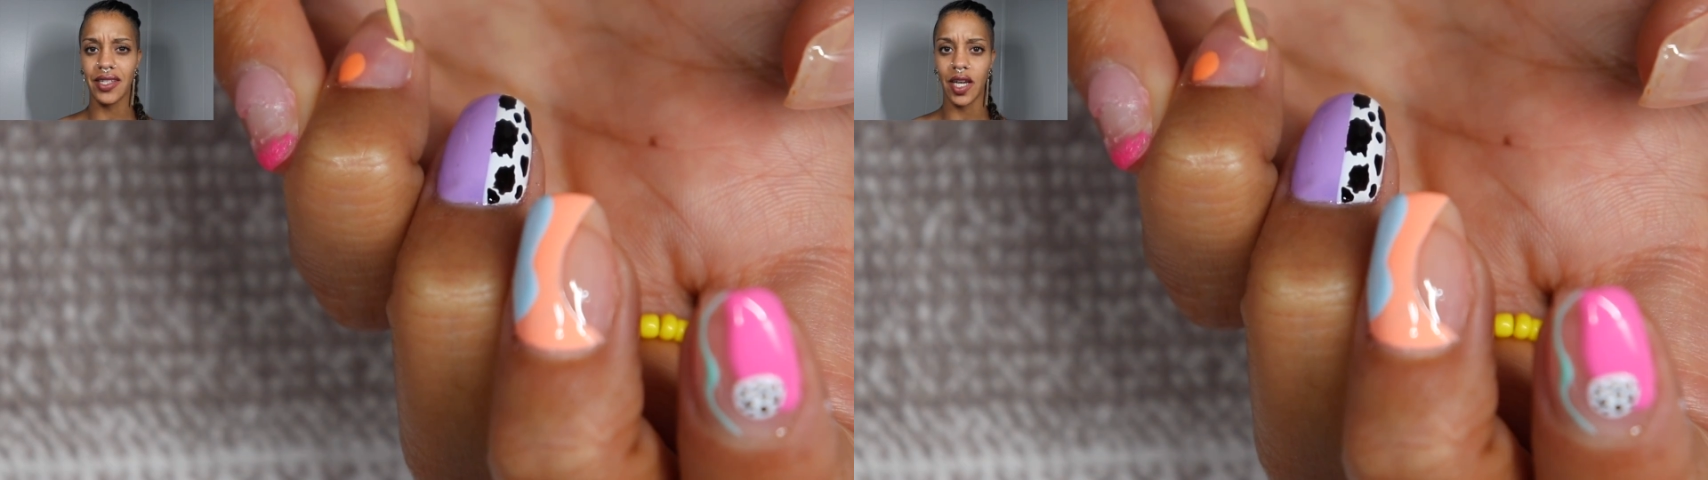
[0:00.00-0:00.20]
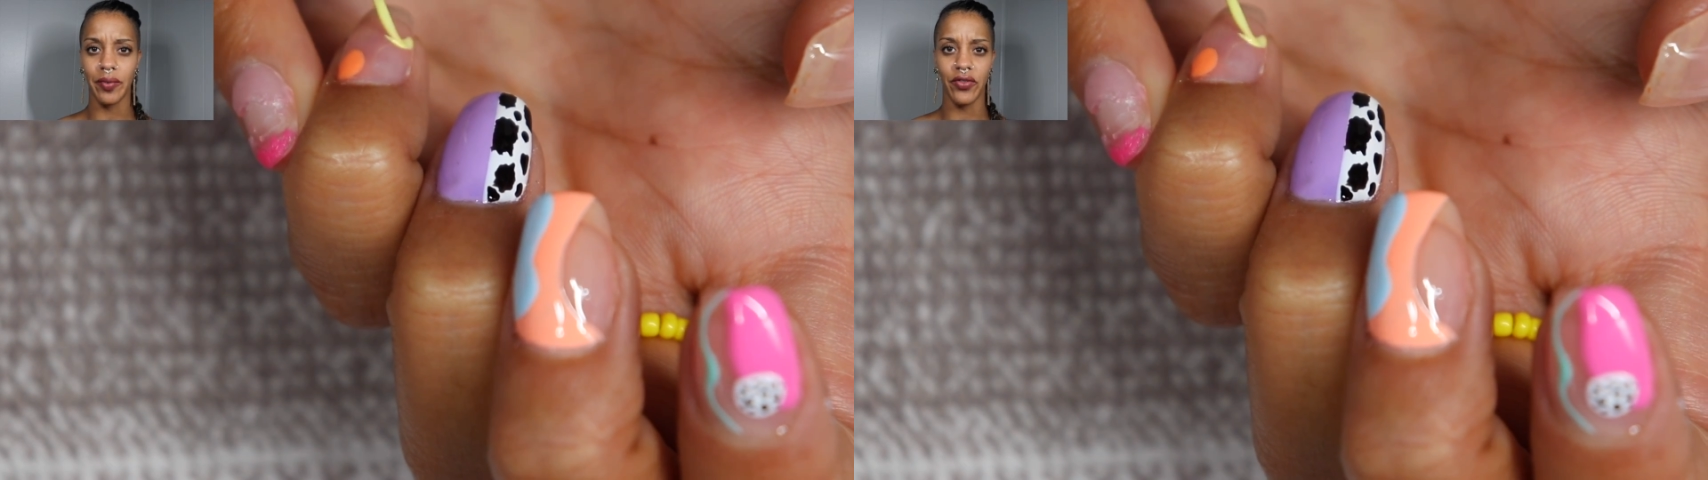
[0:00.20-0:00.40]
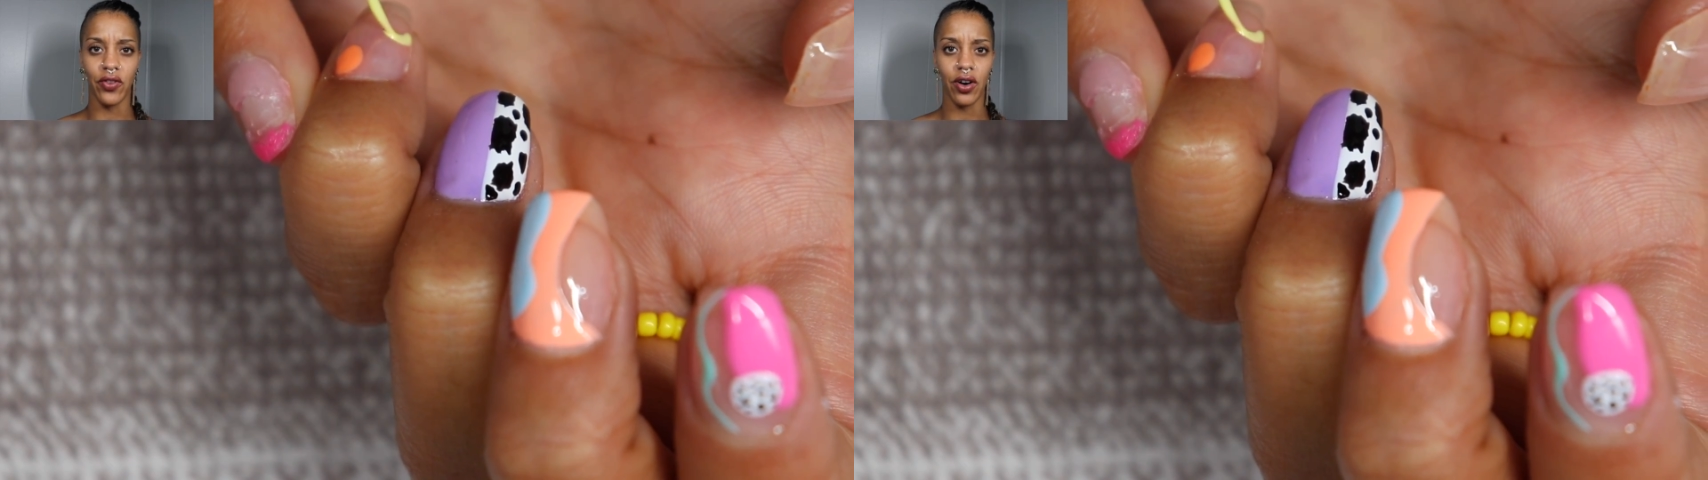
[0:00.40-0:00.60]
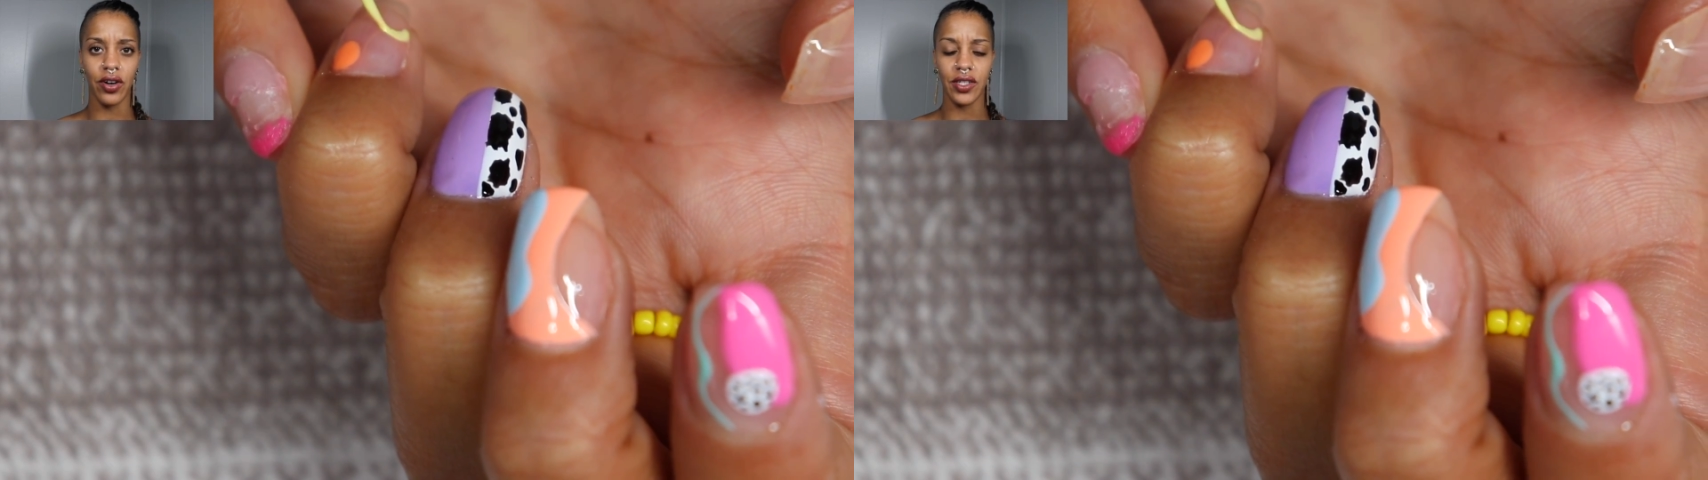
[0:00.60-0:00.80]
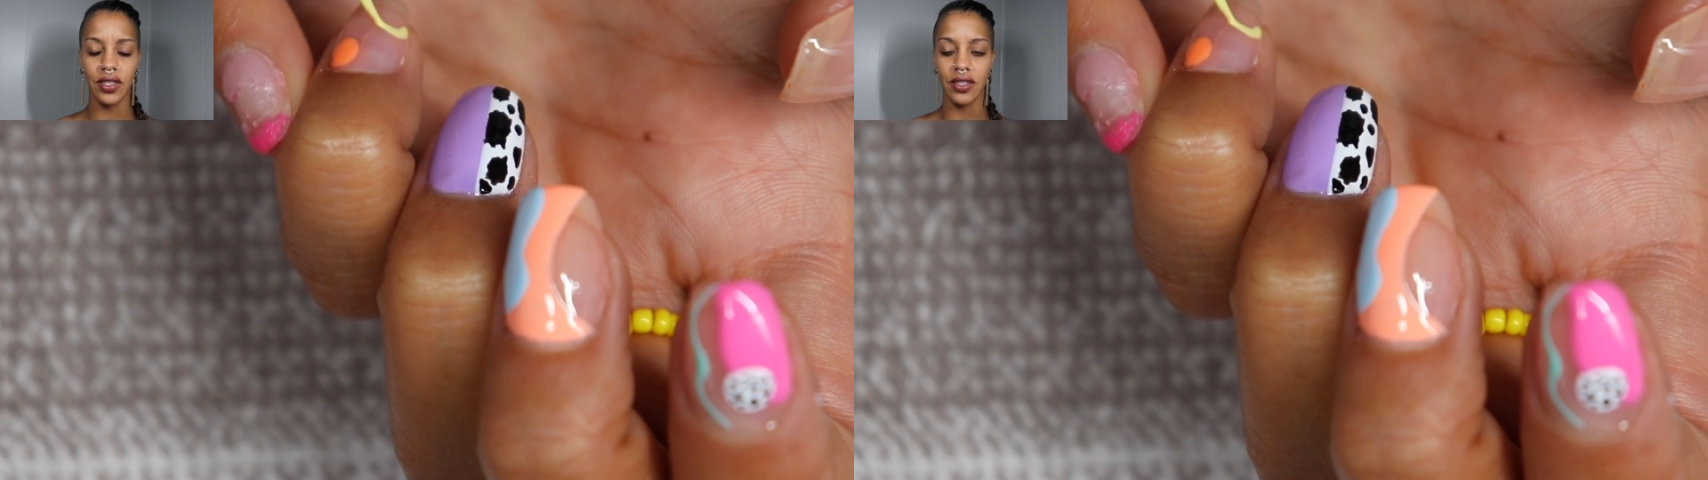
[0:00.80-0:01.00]
type of
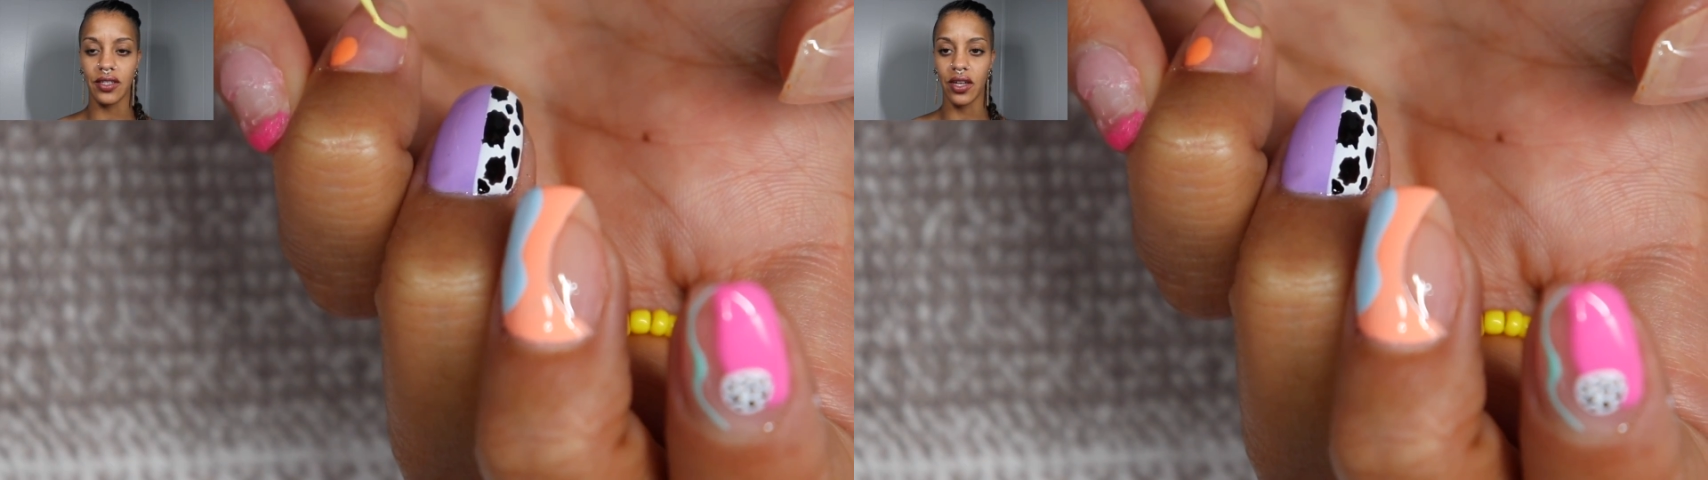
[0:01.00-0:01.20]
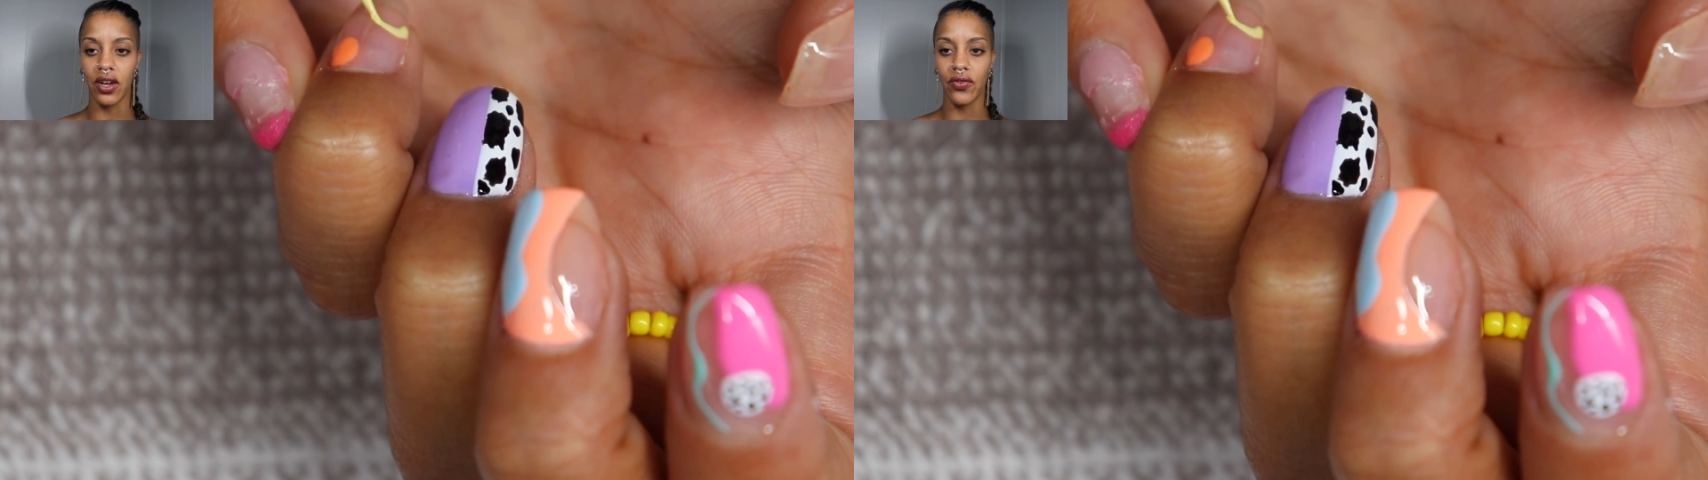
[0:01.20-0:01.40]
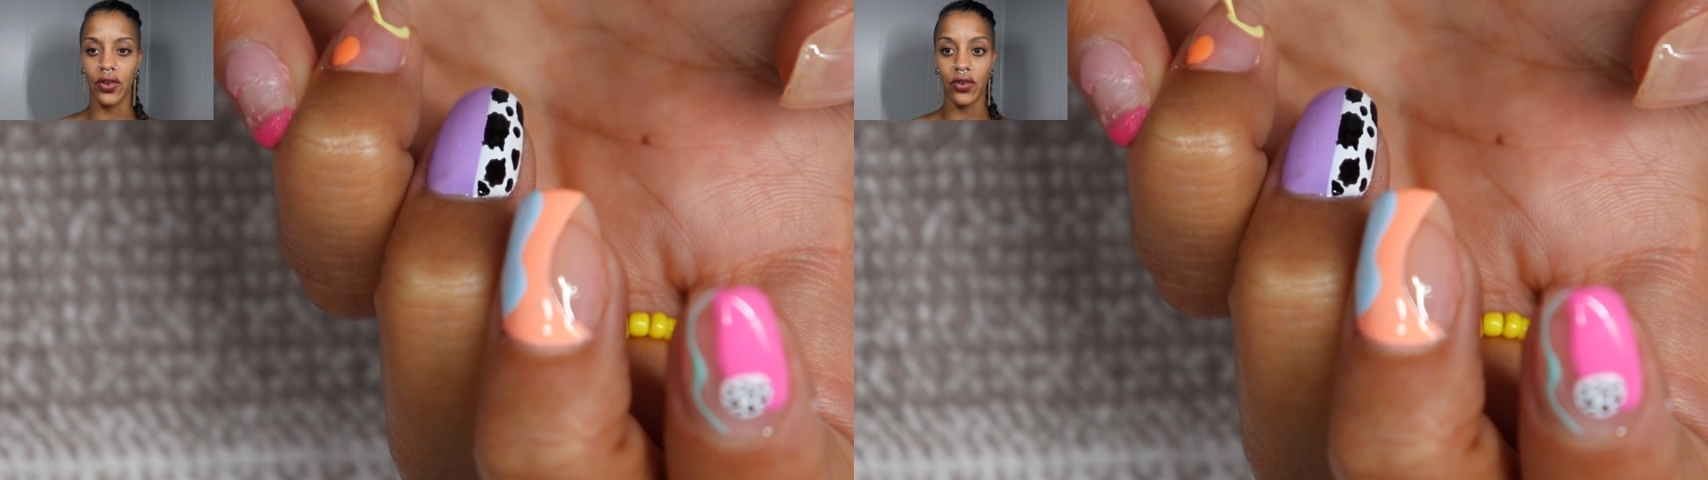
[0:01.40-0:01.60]
artsy stuff or